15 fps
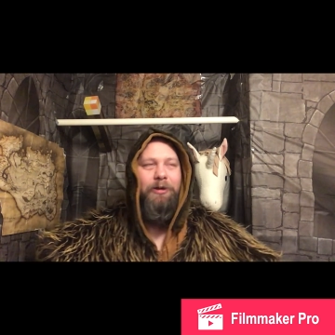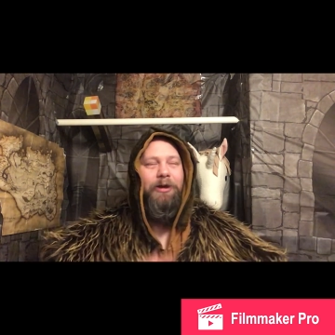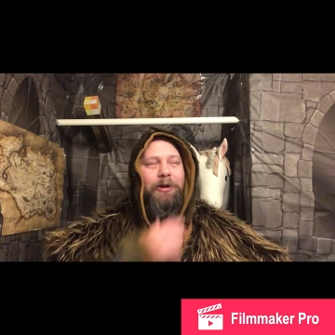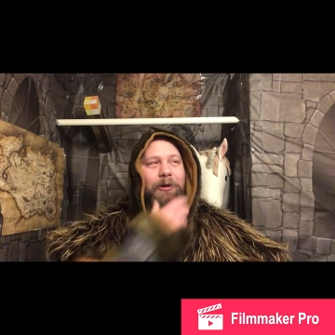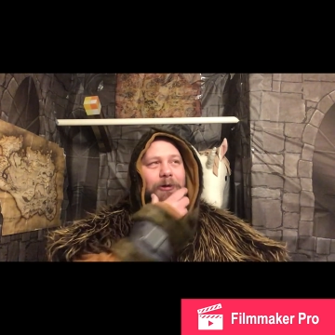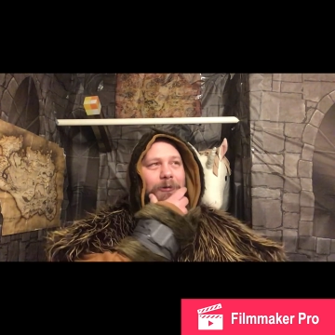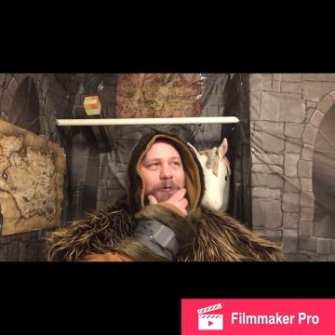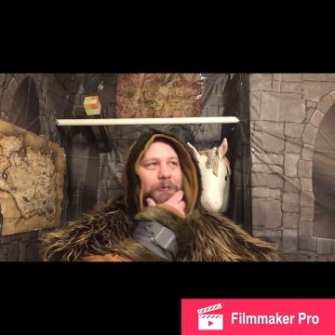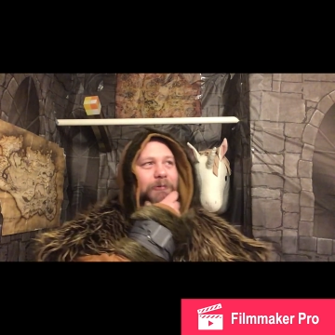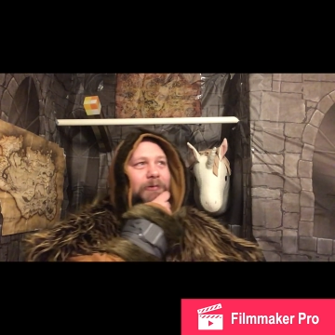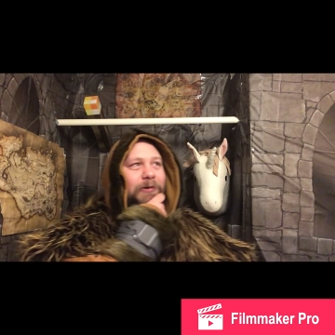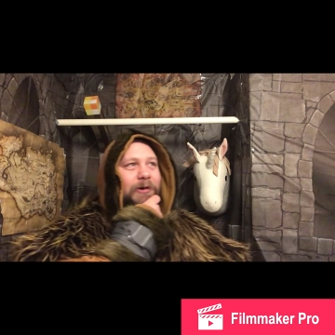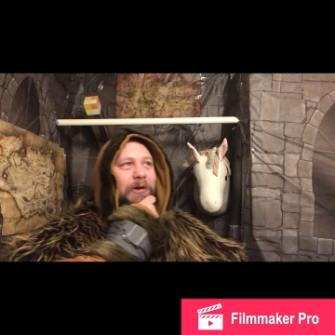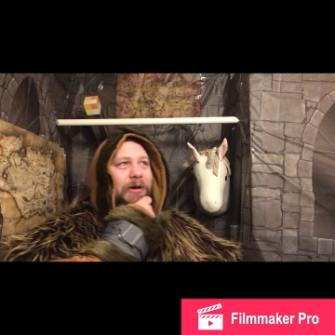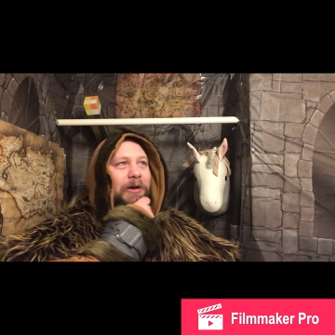You know,
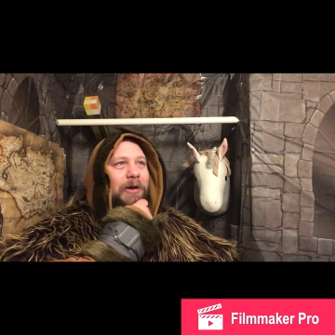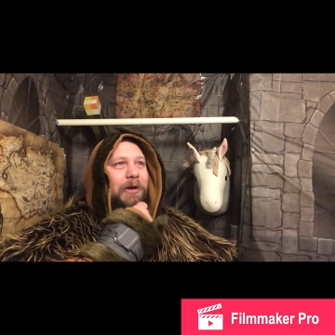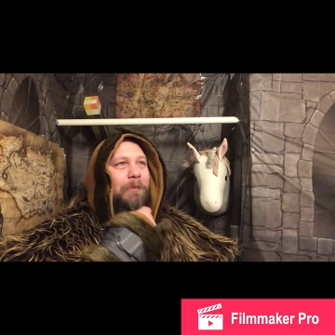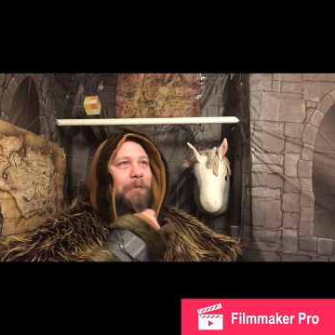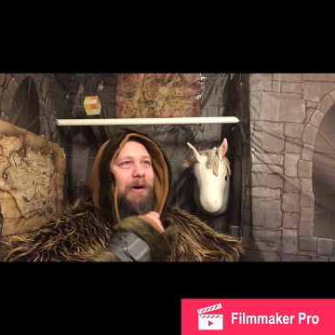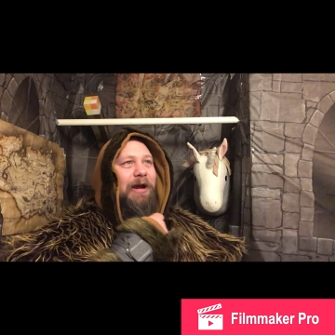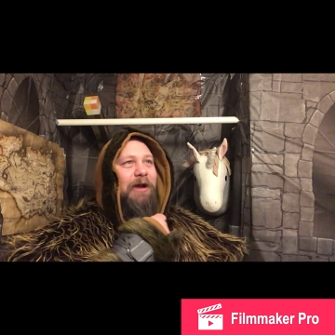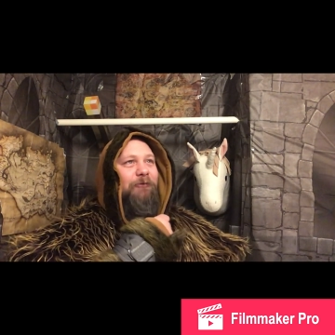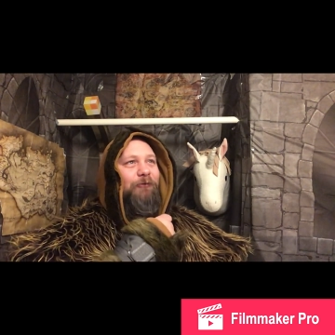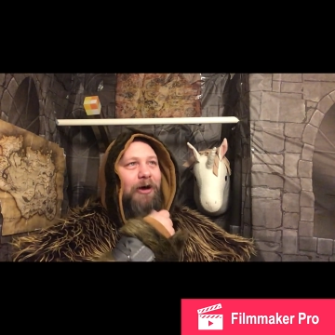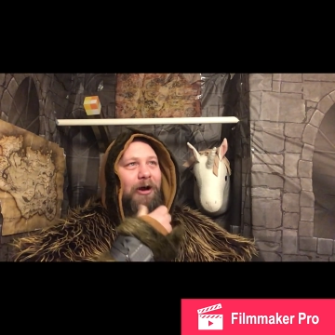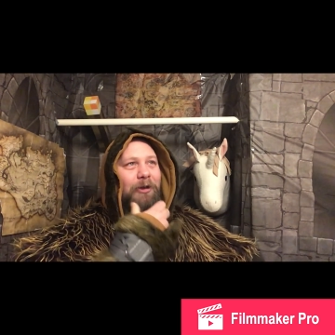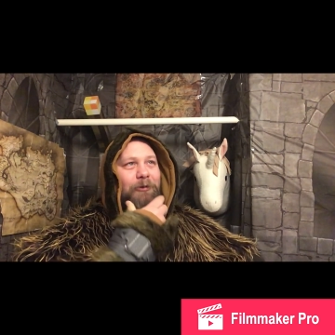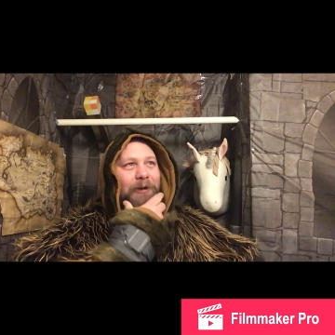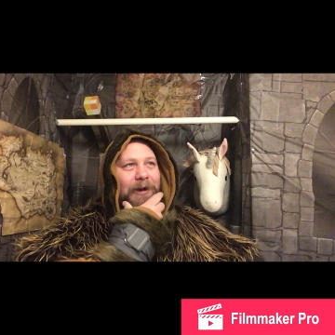my
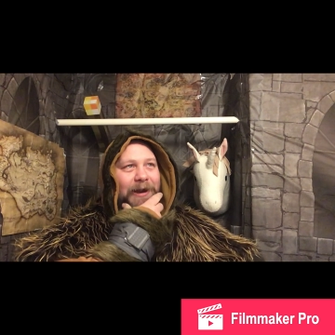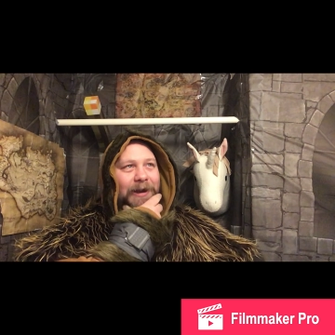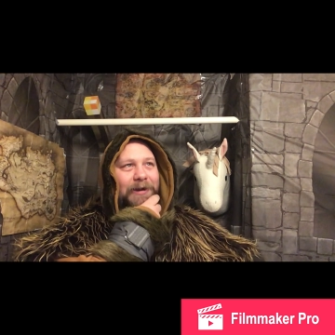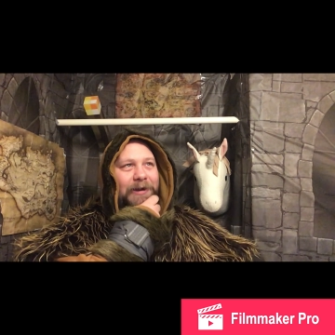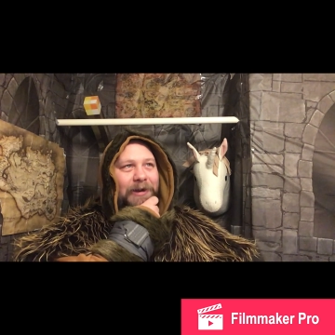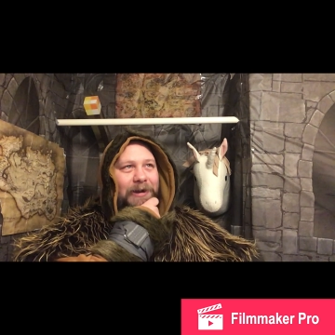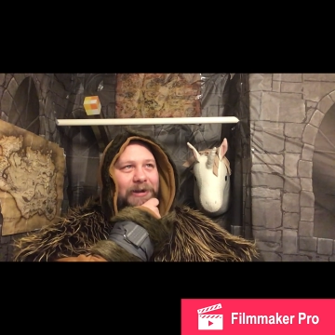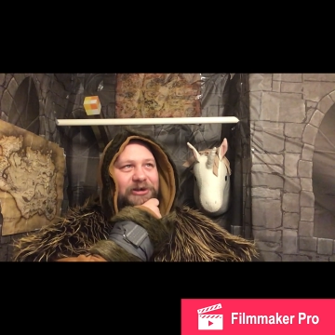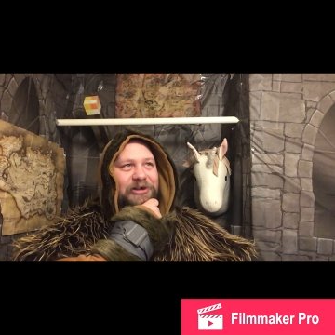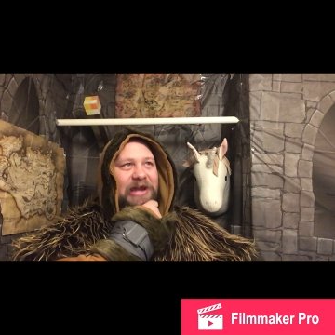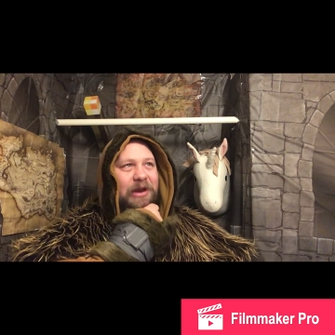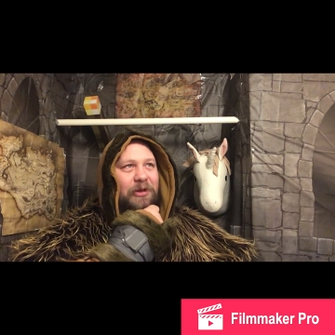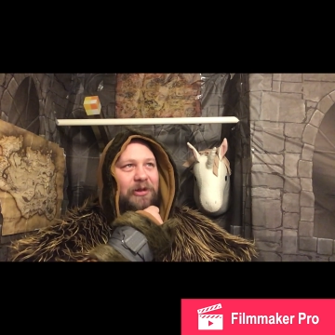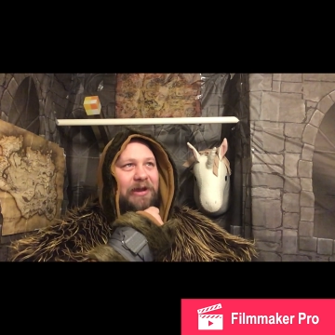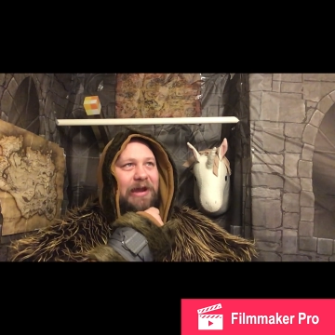father had a
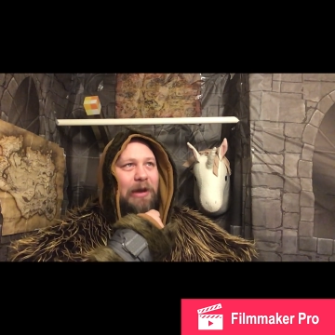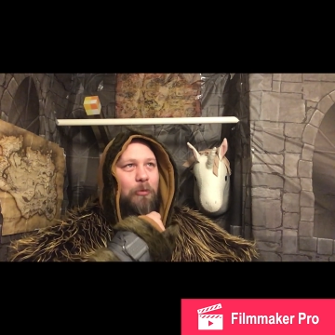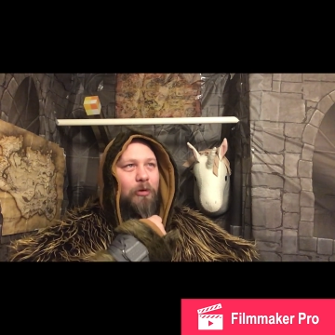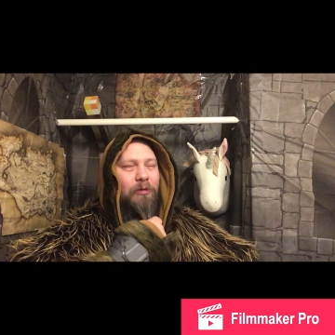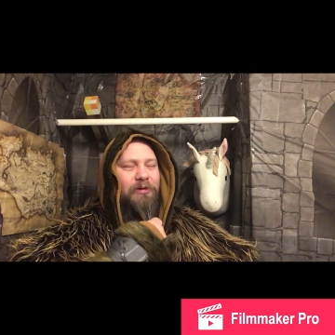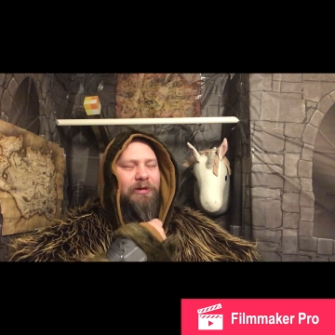scantily clad...